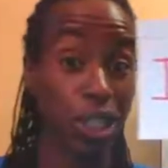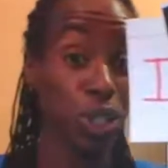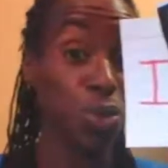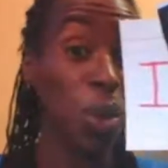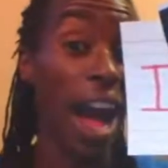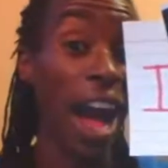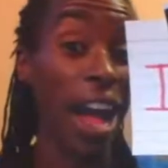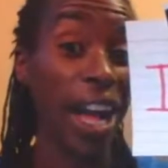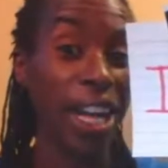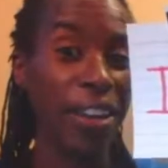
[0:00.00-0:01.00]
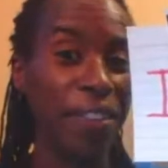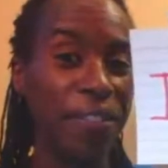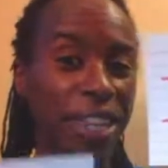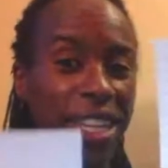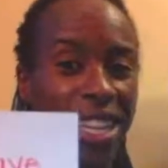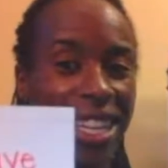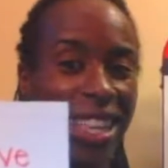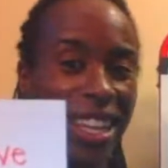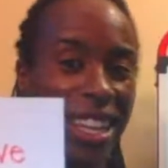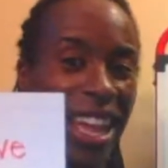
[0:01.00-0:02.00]
into I've.
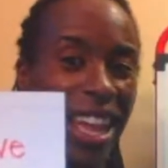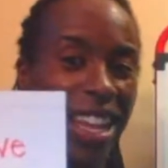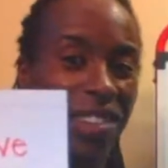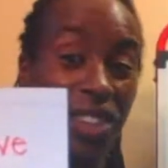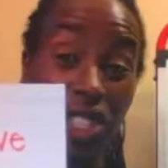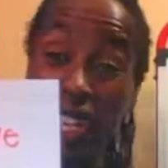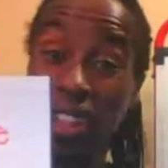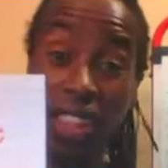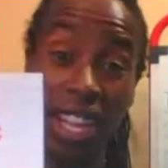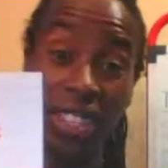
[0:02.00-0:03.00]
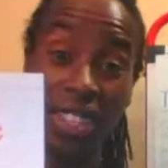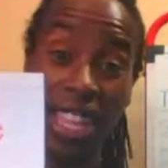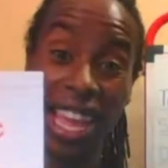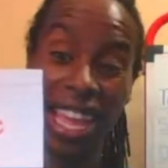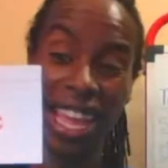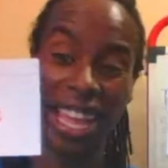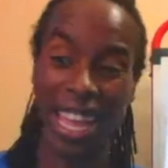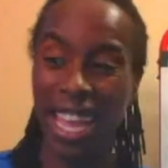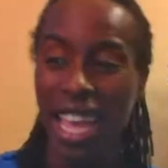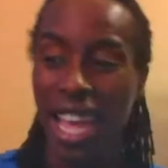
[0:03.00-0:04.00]
Look at that. We took out the H and the A.
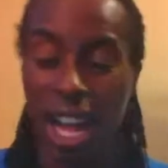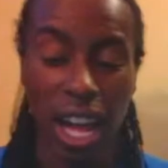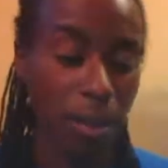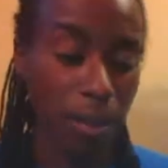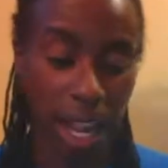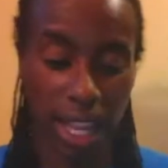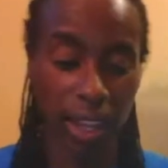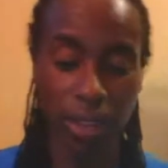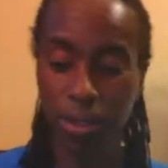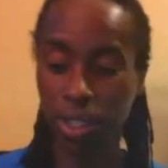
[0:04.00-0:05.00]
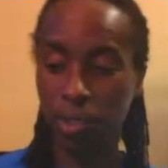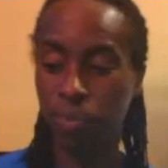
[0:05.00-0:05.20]
All right, kiddos.